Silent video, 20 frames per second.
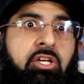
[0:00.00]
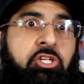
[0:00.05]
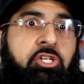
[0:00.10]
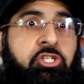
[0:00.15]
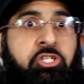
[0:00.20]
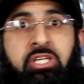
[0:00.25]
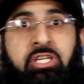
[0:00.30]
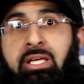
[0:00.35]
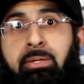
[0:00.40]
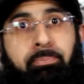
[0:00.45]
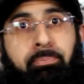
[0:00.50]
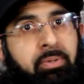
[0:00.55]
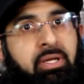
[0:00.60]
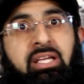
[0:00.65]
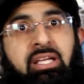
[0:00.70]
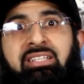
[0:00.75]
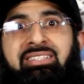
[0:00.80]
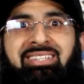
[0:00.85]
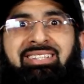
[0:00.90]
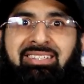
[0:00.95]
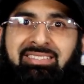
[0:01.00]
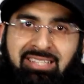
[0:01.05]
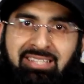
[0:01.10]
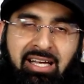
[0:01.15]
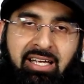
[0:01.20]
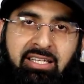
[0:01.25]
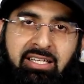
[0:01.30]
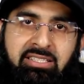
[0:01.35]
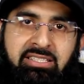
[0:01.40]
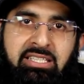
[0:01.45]
sheep in
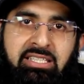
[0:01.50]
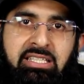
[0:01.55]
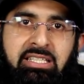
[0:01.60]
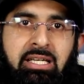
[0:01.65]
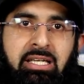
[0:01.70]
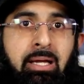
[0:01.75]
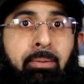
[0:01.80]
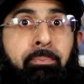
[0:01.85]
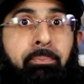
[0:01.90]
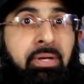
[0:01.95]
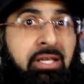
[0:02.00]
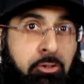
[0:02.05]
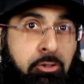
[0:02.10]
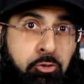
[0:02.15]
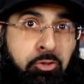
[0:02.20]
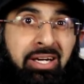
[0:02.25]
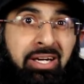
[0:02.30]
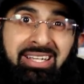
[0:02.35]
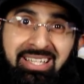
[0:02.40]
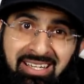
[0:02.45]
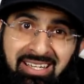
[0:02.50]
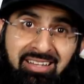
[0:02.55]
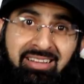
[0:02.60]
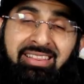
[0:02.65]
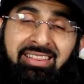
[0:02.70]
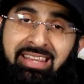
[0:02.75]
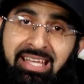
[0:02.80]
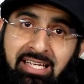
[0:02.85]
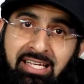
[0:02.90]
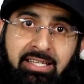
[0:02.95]
society. Be
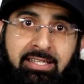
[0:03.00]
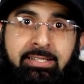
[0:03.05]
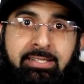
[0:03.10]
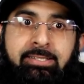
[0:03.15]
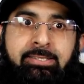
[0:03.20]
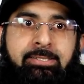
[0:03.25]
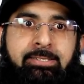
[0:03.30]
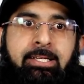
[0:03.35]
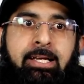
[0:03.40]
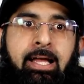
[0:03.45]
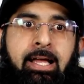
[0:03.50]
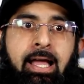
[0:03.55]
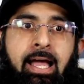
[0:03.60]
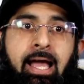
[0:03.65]
critical thinkers.